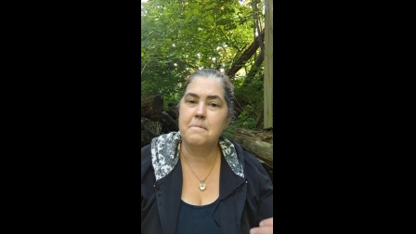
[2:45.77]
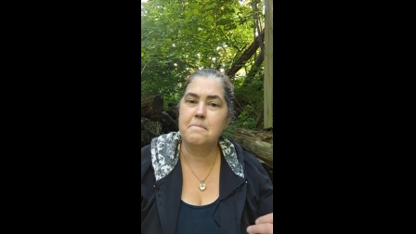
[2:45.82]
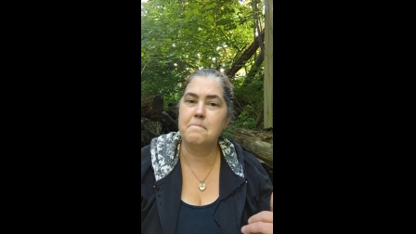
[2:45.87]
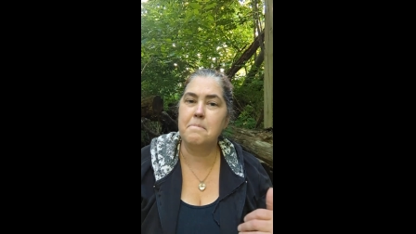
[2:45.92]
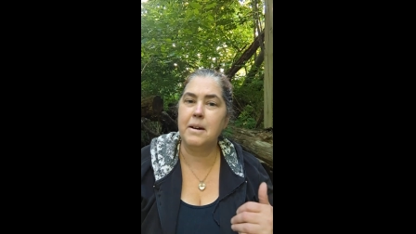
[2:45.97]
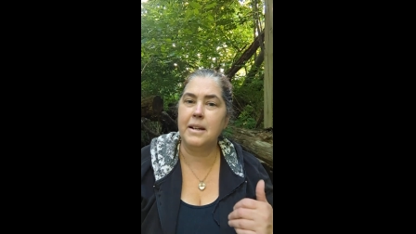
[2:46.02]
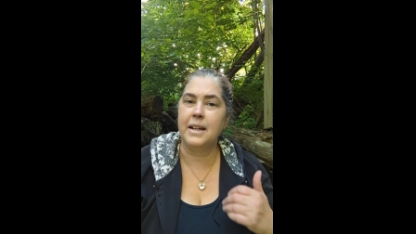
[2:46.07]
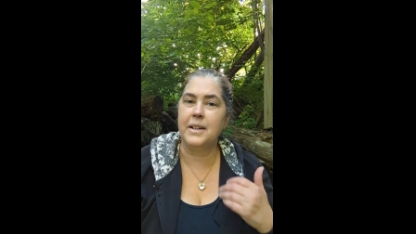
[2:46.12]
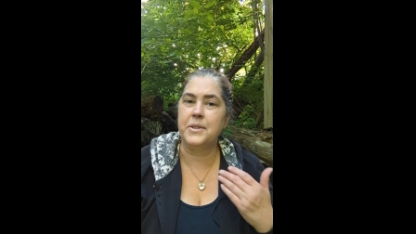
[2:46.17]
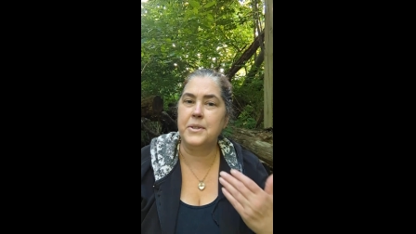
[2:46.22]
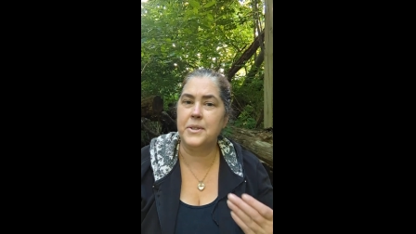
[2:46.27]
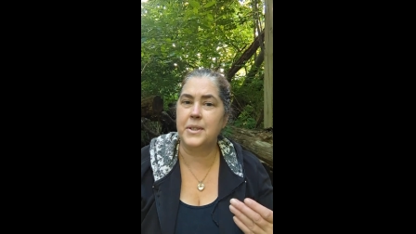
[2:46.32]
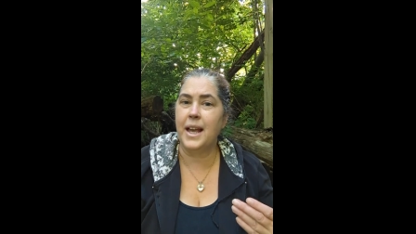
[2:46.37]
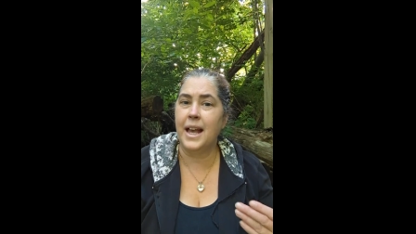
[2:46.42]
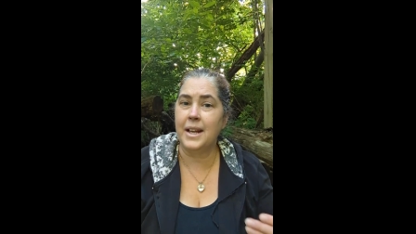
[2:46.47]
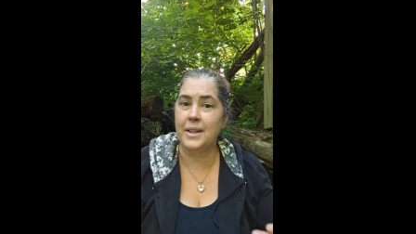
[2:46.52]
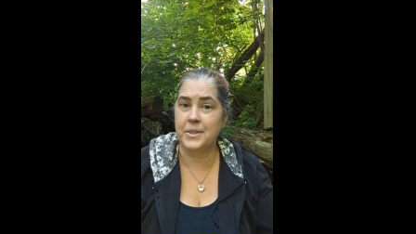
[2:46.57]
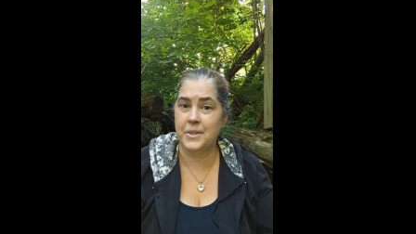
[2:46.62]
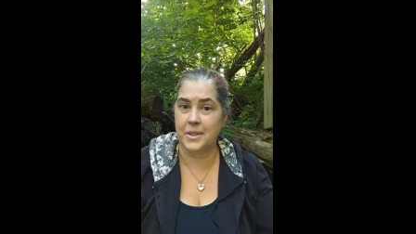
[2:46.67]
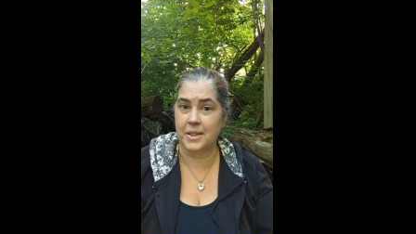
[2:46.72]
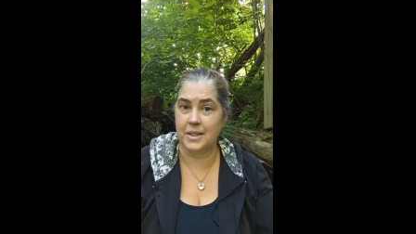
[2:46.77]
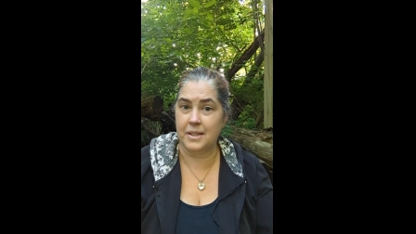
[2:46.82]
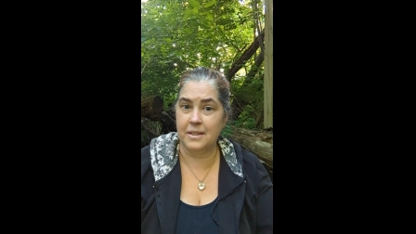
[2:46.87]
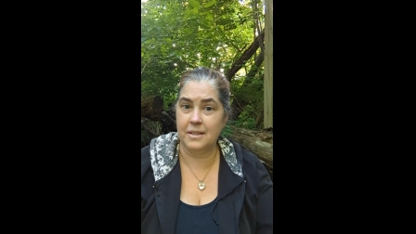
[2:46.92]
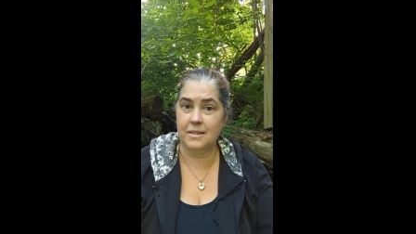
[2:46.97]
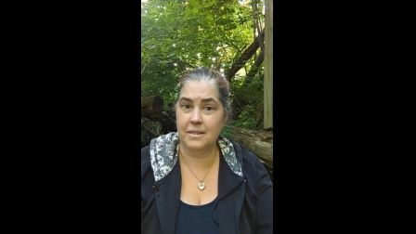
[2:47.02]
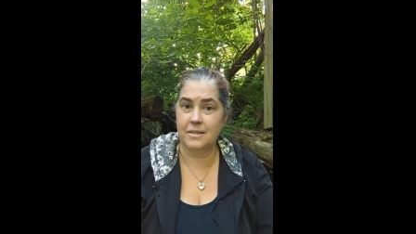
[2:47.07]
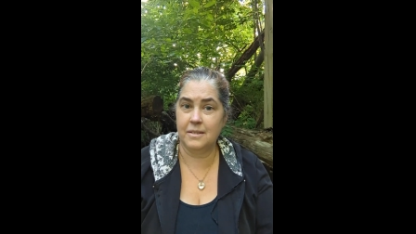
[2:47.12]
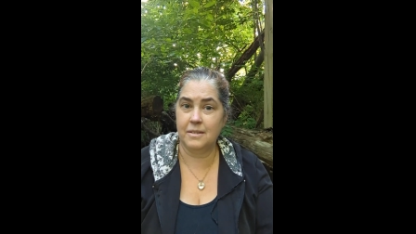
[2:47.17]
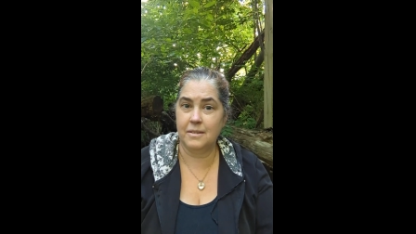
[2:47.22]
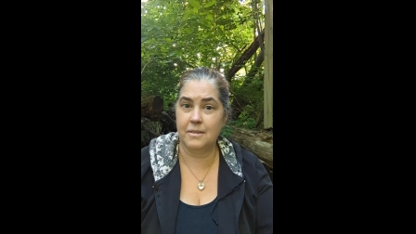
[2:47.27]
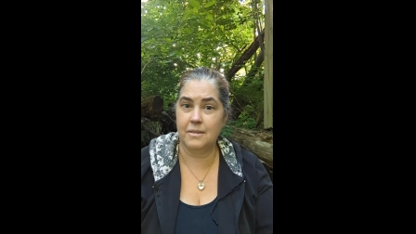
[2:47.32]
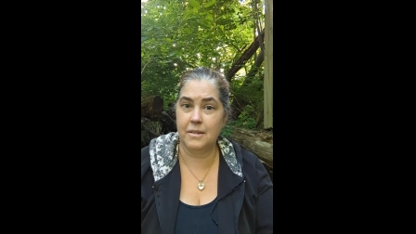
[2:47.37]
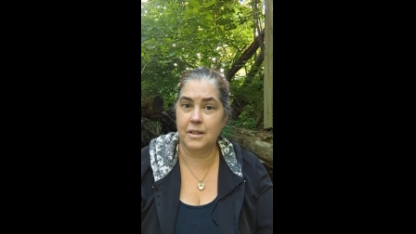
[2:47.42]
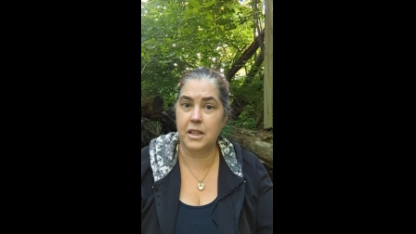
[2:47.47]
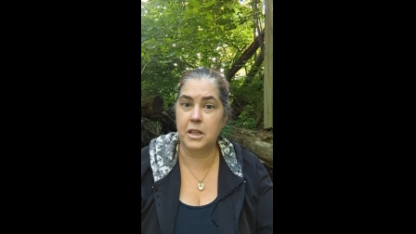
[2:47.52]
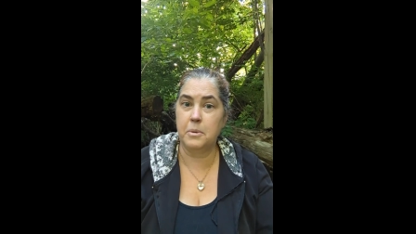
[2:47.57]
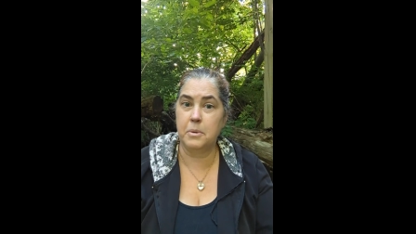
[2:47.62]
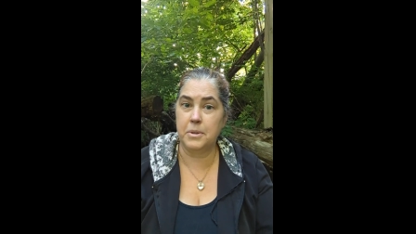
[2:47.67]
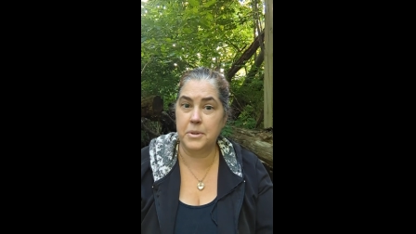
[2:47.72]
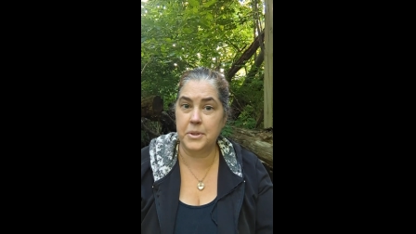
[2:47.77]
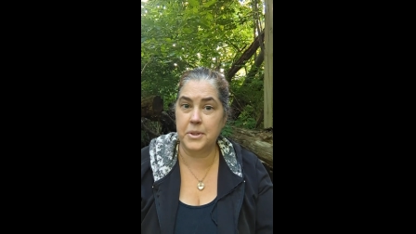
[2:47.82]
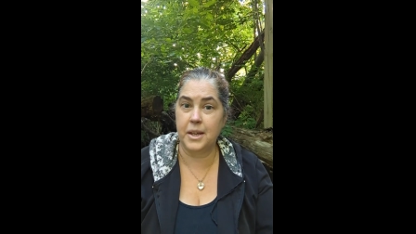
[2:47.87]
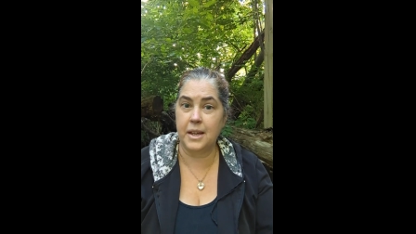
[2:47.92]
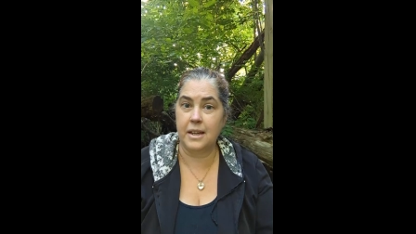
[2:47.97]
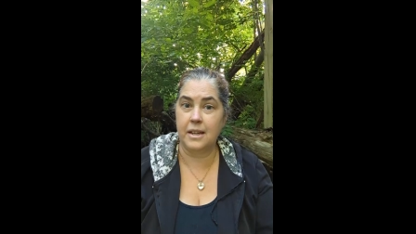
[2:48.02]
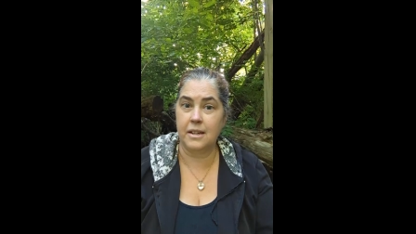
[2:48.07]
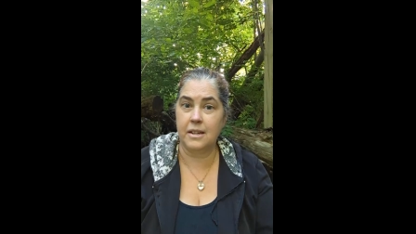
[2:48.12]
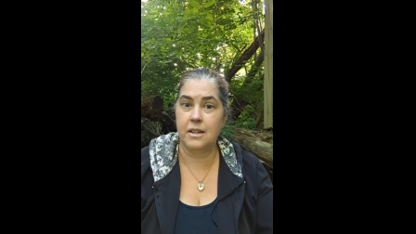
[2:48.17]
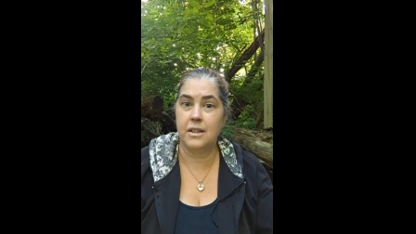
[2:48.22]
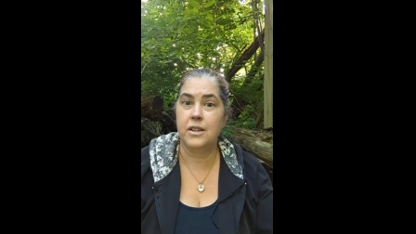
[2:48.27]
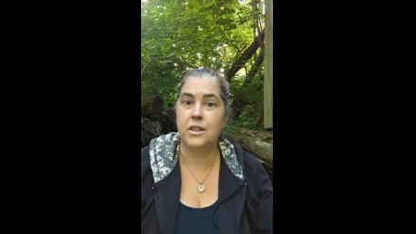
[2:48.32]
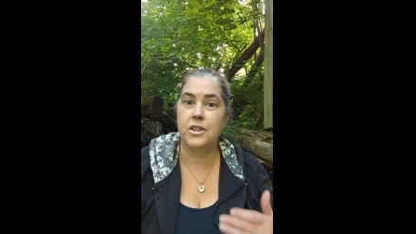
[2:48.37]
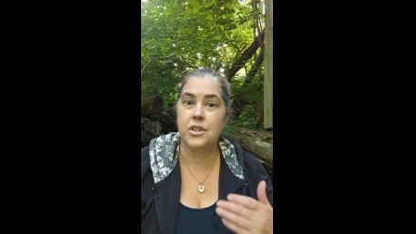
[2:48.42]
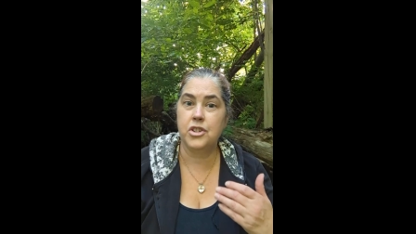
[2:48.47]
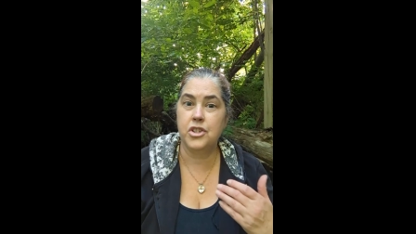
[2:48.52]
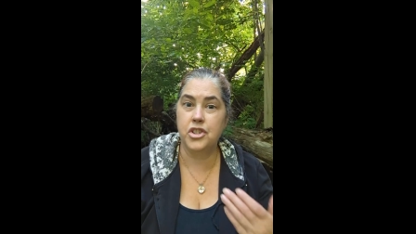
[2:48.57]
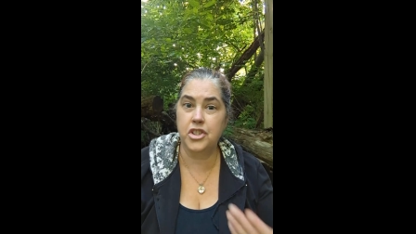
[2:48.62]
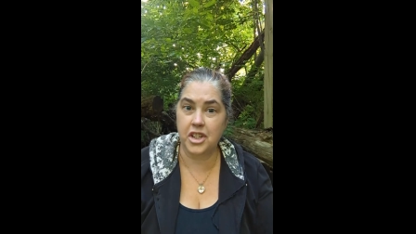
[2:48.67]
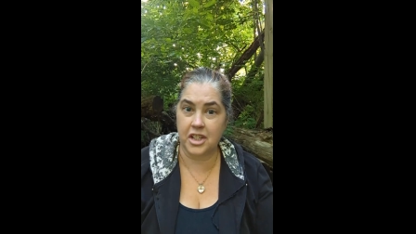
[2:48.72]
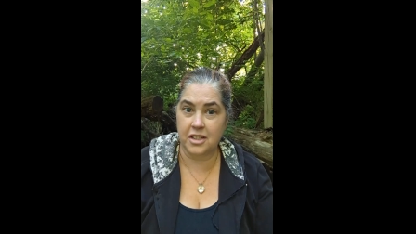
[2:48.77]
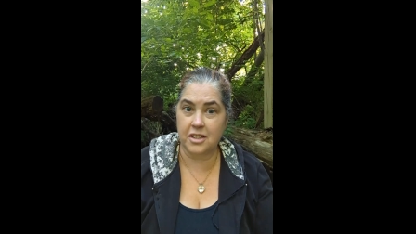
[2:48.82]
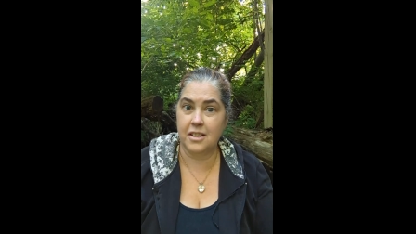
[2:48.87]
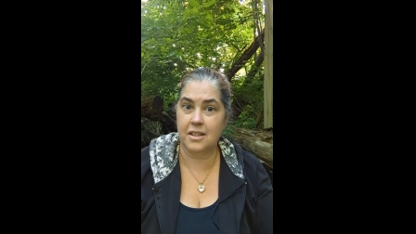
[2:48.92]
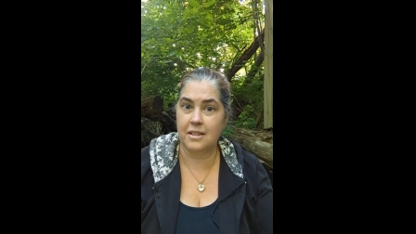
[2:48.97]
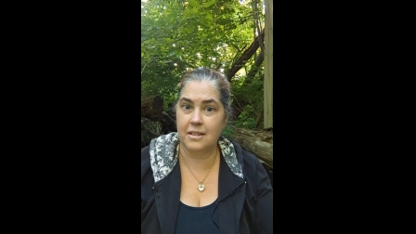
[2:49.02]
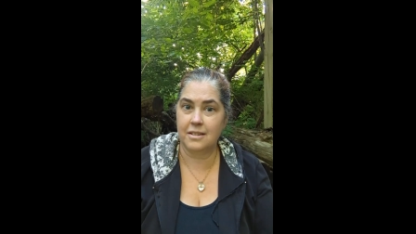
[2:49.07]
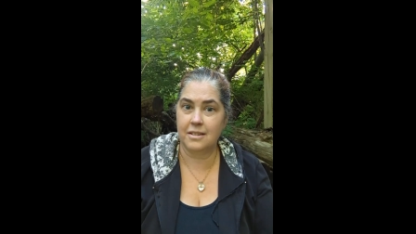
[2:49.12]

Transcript: But in Saxon, you would say shit.